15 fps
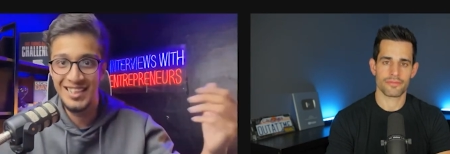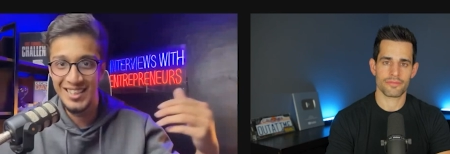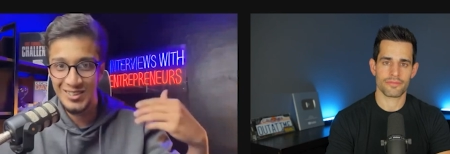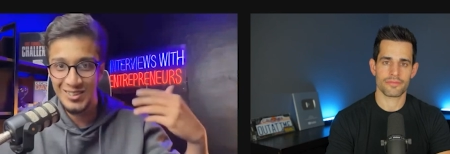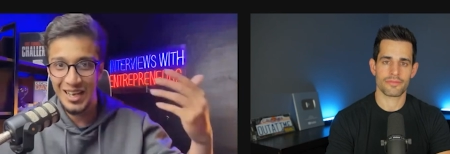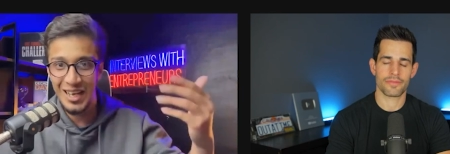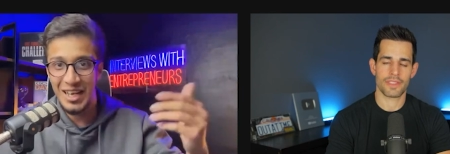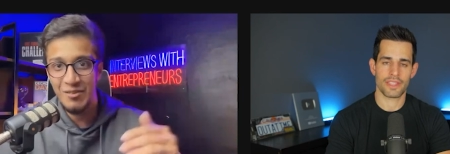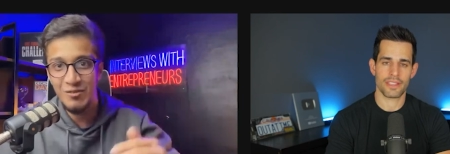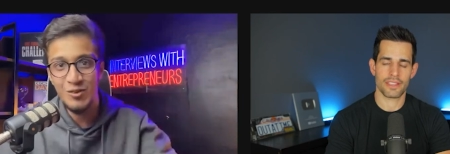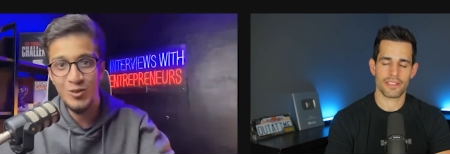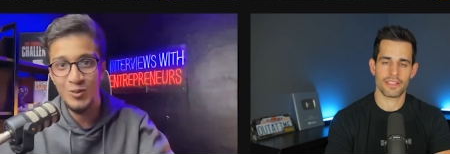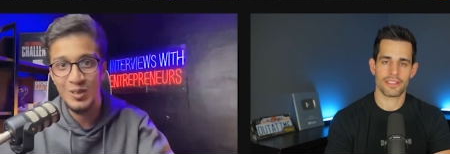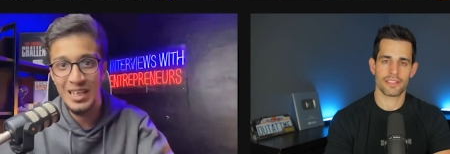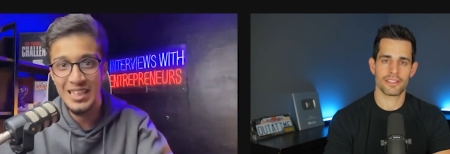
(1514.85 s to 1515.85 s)
Speaker 1: So like if
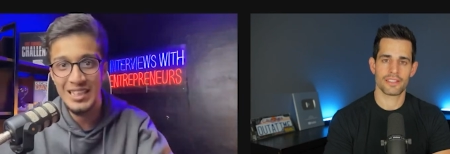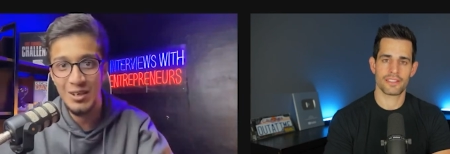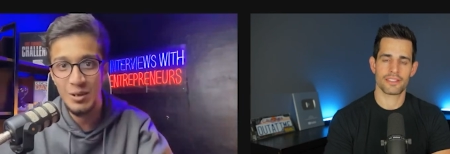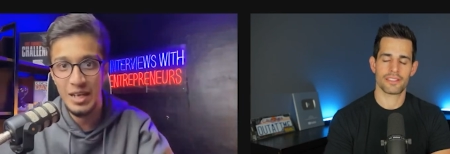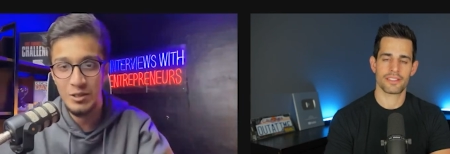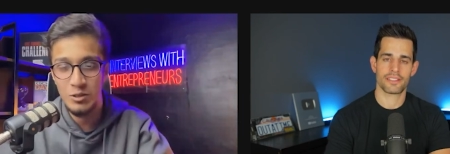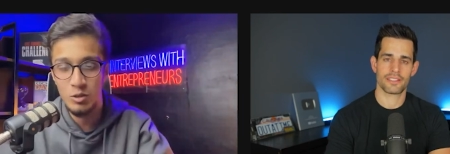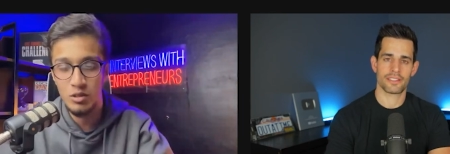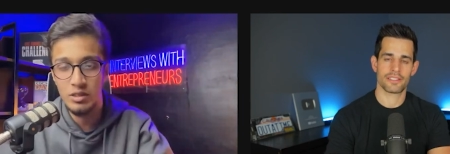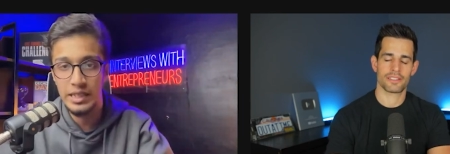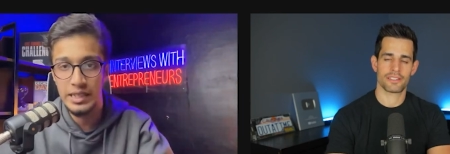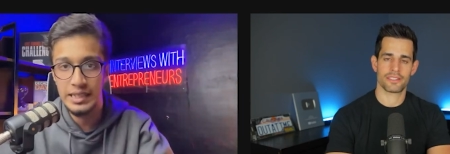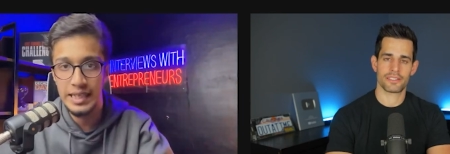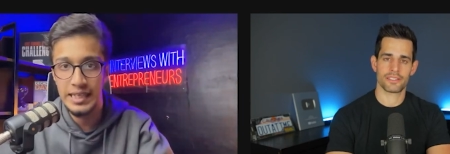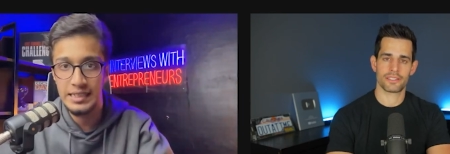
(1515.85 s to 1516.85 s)
you list down like two or three
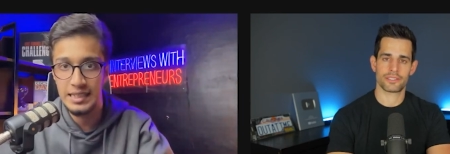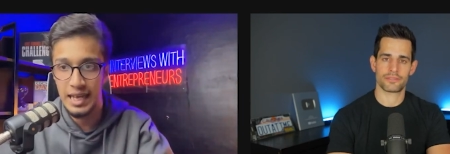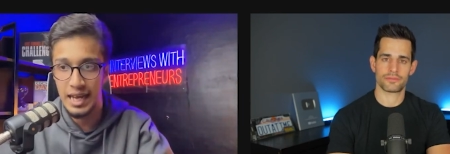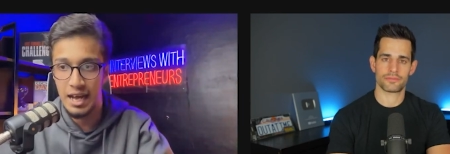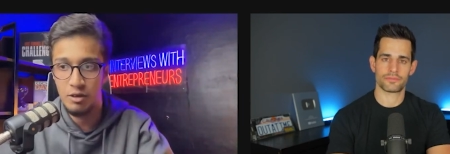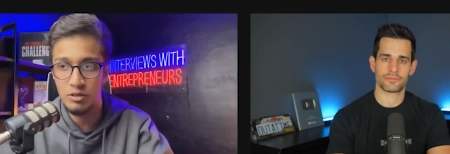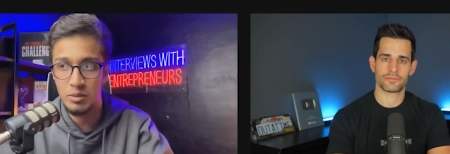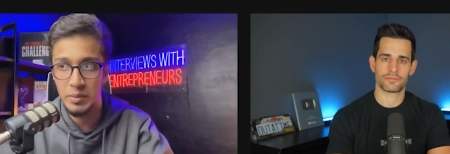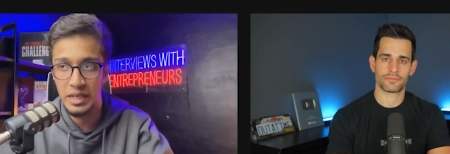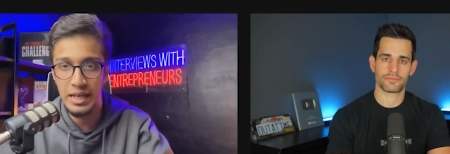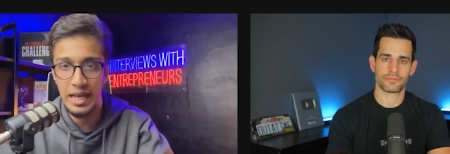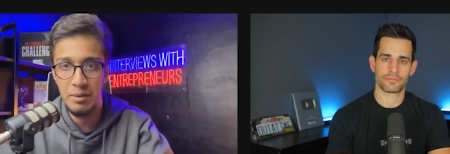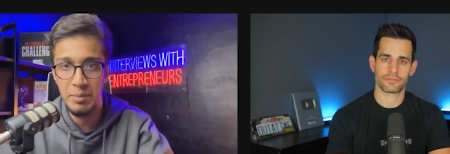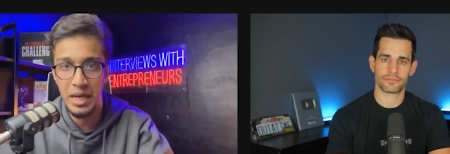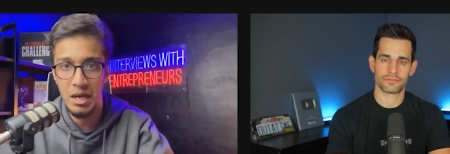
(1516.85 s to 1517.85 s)
things, like how somebody
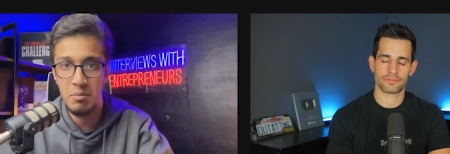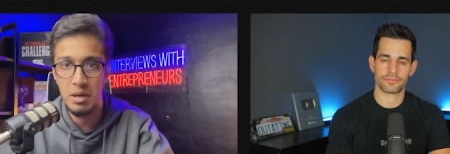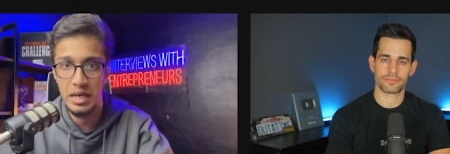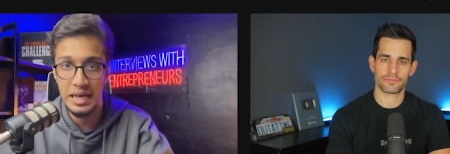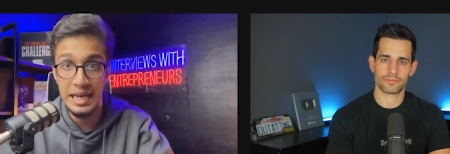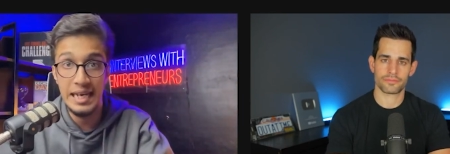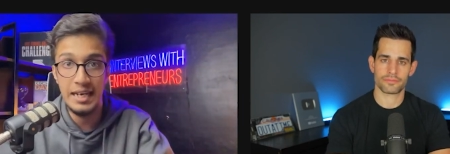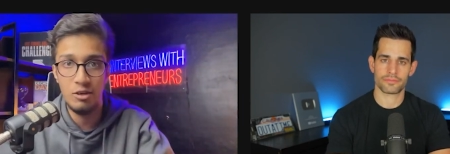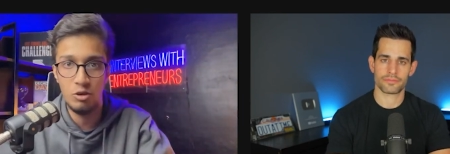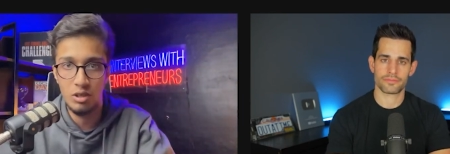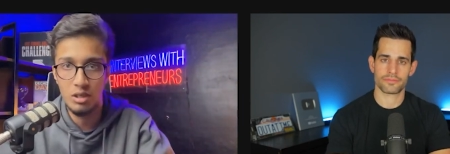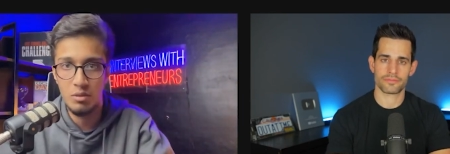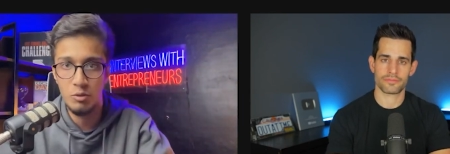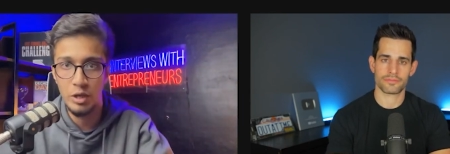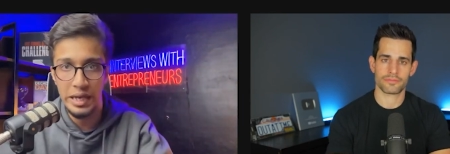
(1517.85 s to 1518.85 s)
can become a really good
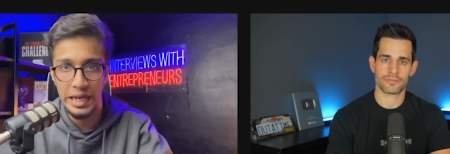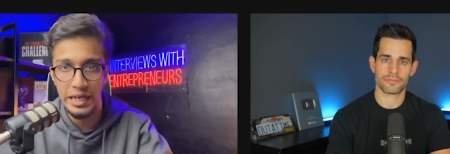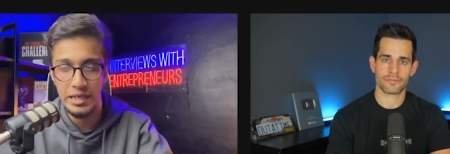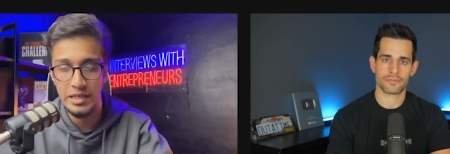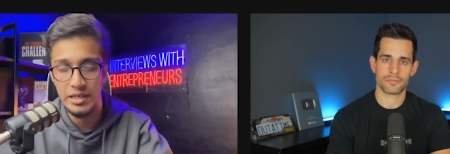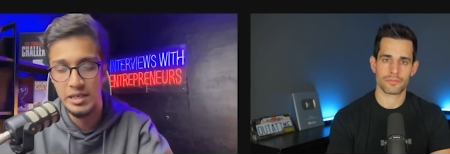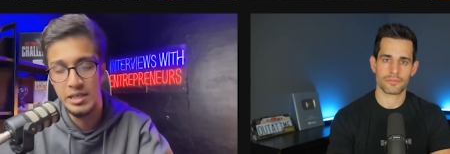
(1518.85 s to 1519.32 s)
communicator,